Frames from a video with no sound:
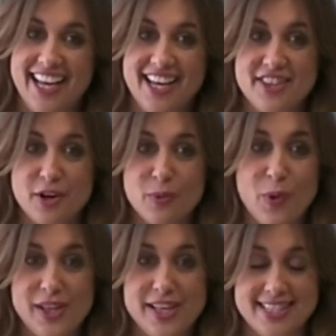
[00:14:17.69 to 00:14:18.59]
their
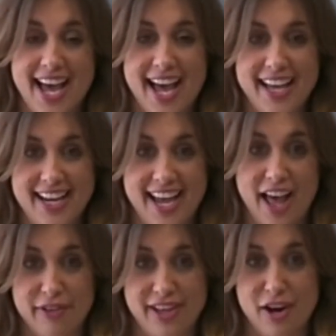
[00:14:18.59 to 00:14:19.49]
role is not a
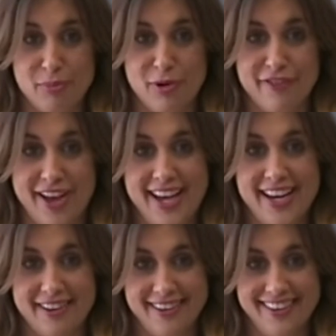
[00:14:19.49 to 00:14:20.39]
healthcare
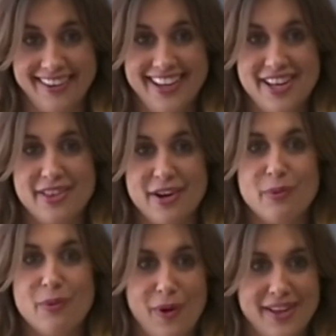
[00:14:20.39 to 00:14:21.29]
provider. Their
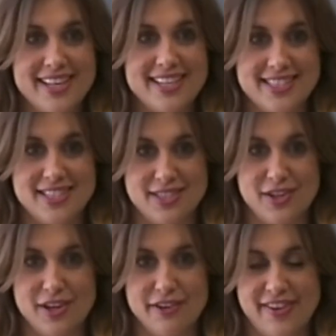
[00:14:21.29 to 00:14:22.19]
role is to
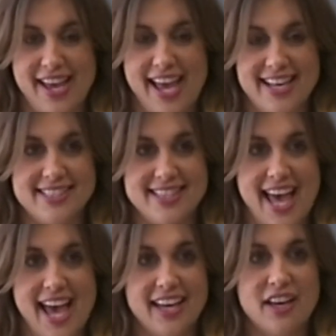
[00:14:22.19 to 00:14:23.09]
serve as
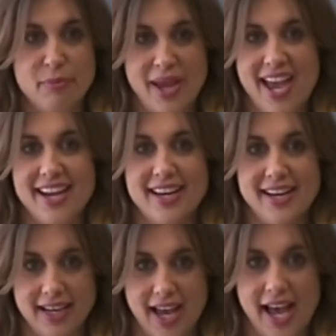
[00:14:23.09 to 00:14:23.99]
that companion
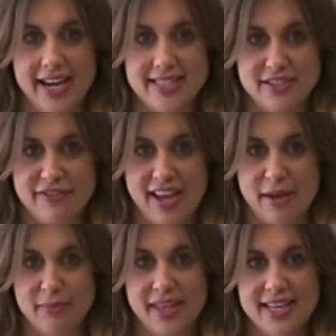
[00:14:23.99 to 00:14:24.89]
and guide to
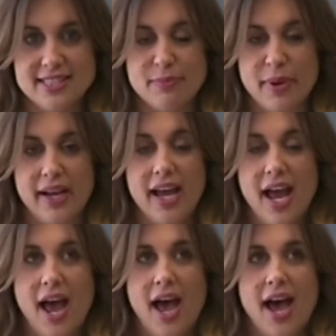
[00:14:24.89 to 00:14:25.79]
families. But
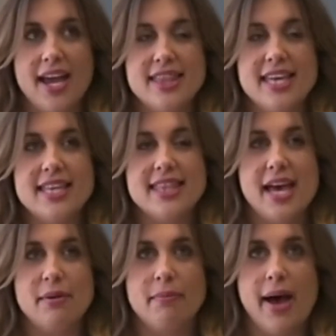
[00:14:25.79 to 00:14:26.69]
I think
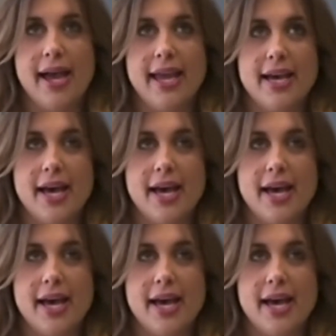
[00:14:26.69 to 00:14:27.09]
that my